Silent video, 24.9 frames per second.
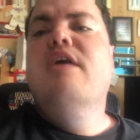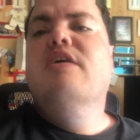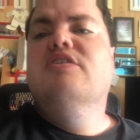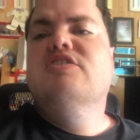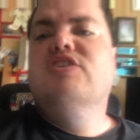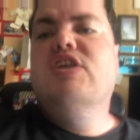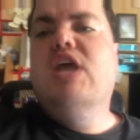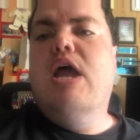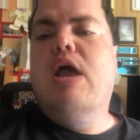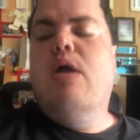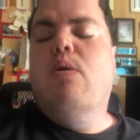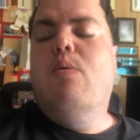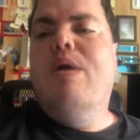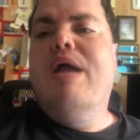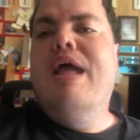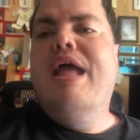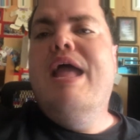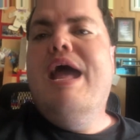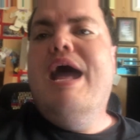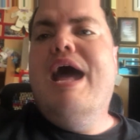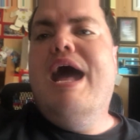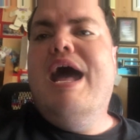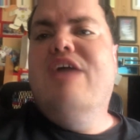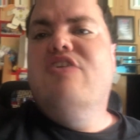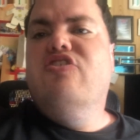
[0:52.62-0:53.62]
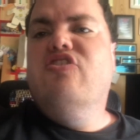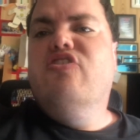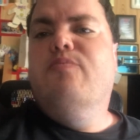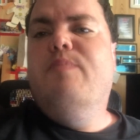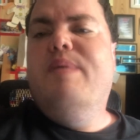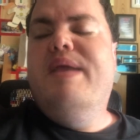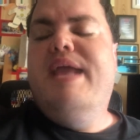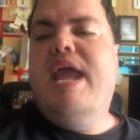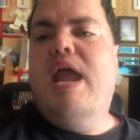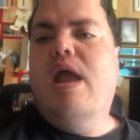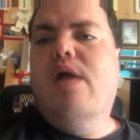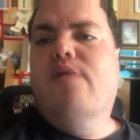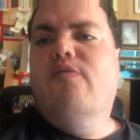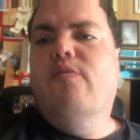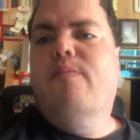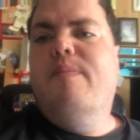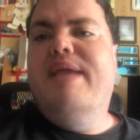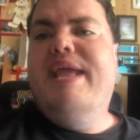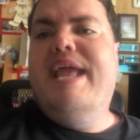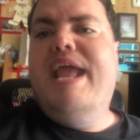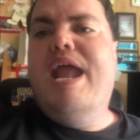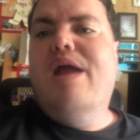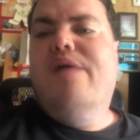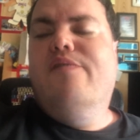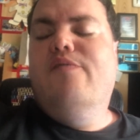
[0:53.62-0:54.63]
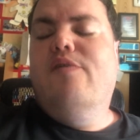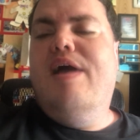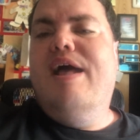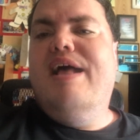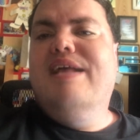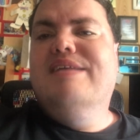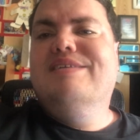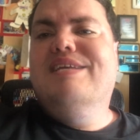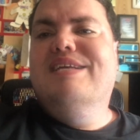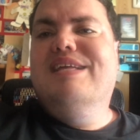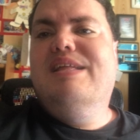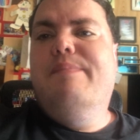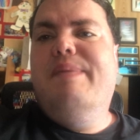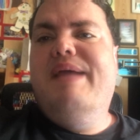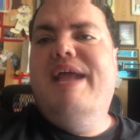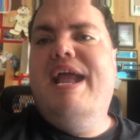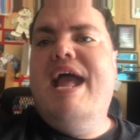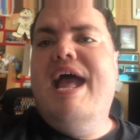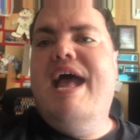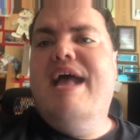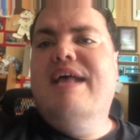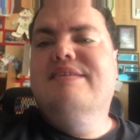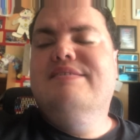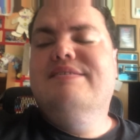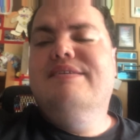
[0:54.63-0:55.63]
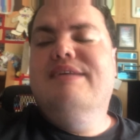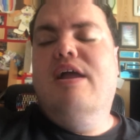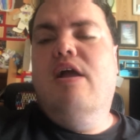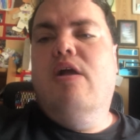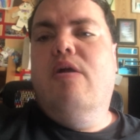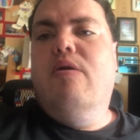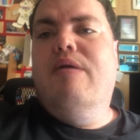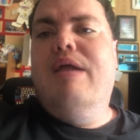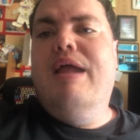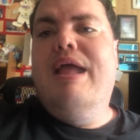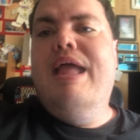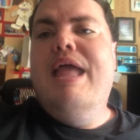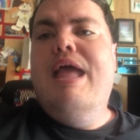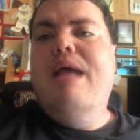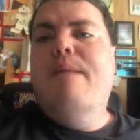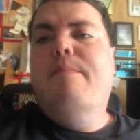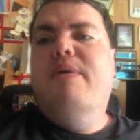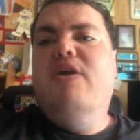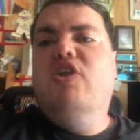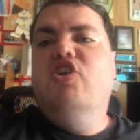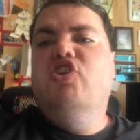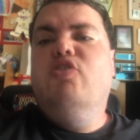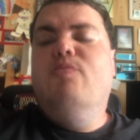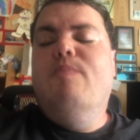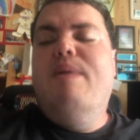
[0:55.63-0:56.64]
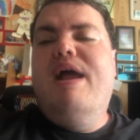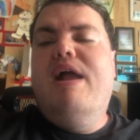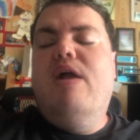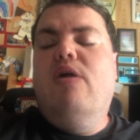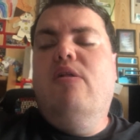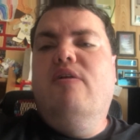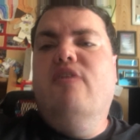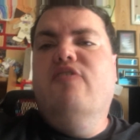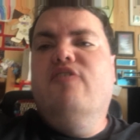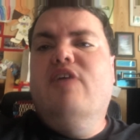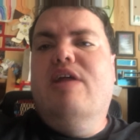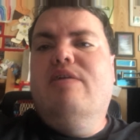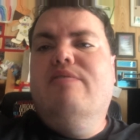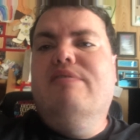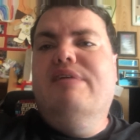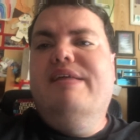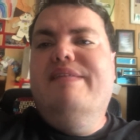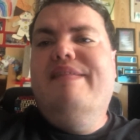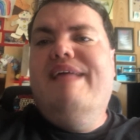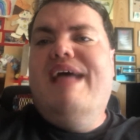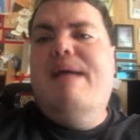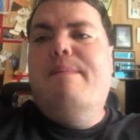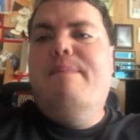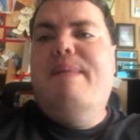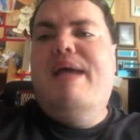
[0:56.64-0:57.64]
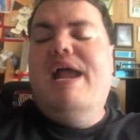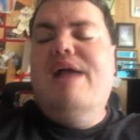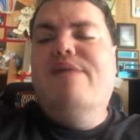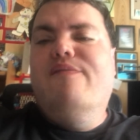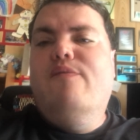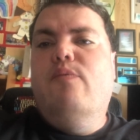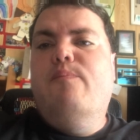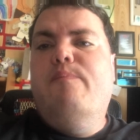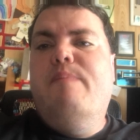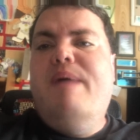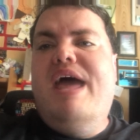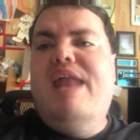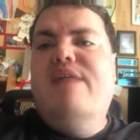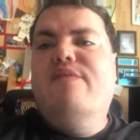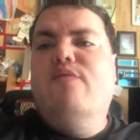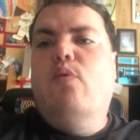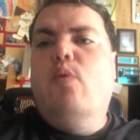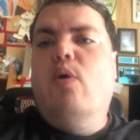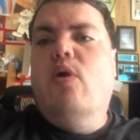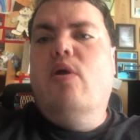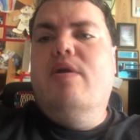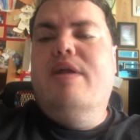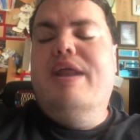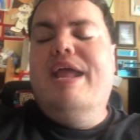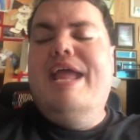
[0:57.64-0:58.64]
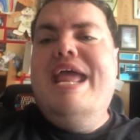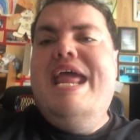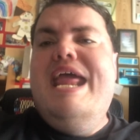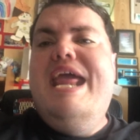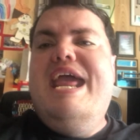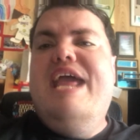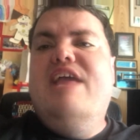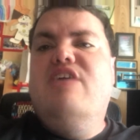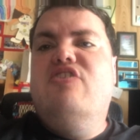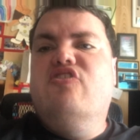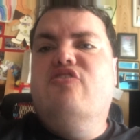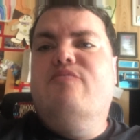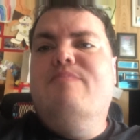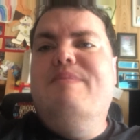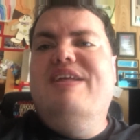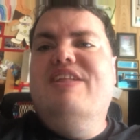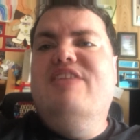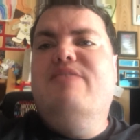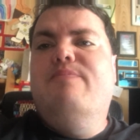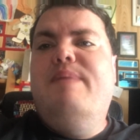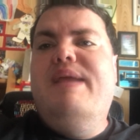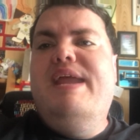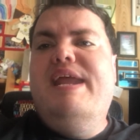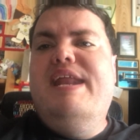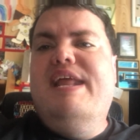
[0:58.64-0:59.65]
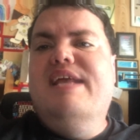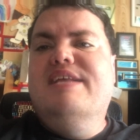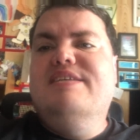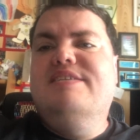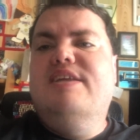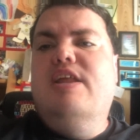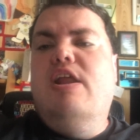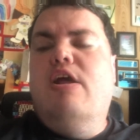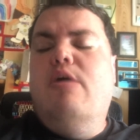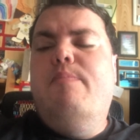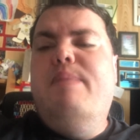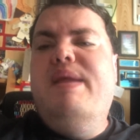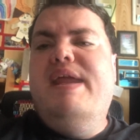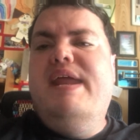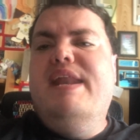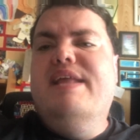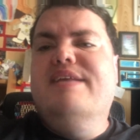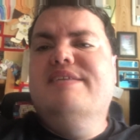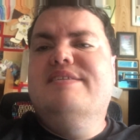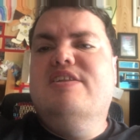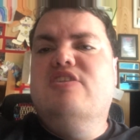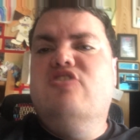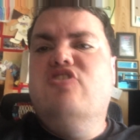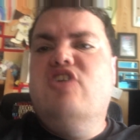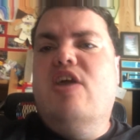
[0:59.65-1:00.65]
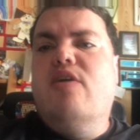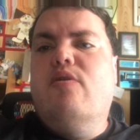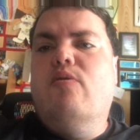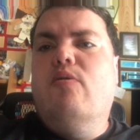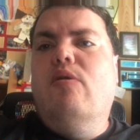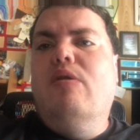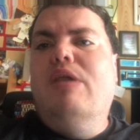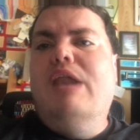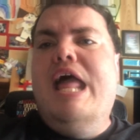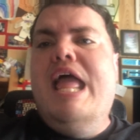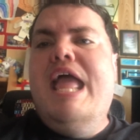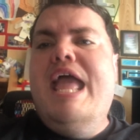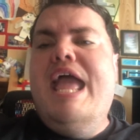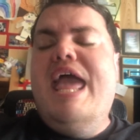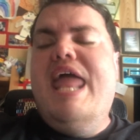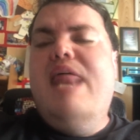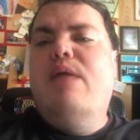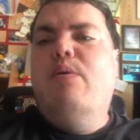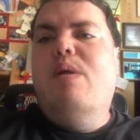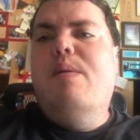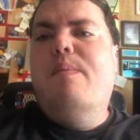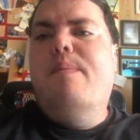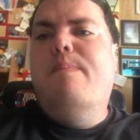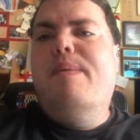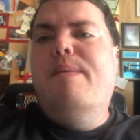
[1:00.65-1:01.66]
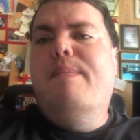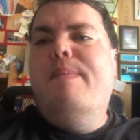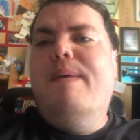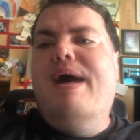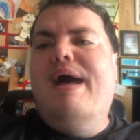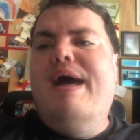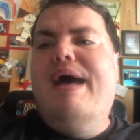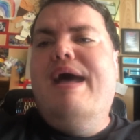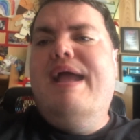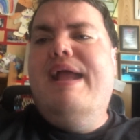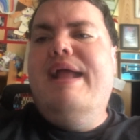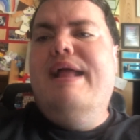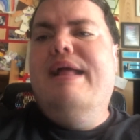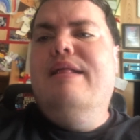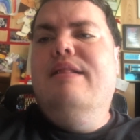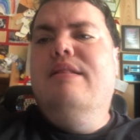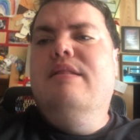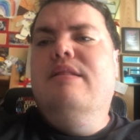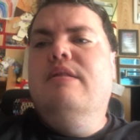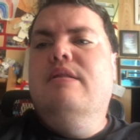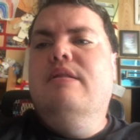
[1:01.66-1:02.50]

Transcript: so uh, just be careful be careful ass like the big ass cigar but schmeckel is not really that bad of, bad of a word it just means penis you know penis in general anyway bye bye